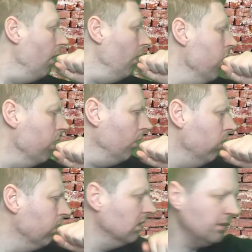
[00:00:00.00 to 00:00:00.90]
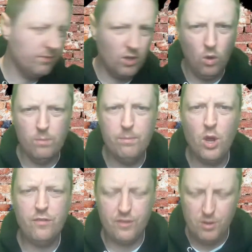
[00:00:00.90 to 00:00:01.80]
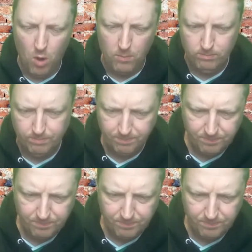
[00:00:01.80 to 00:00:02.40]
The whole Murphy one.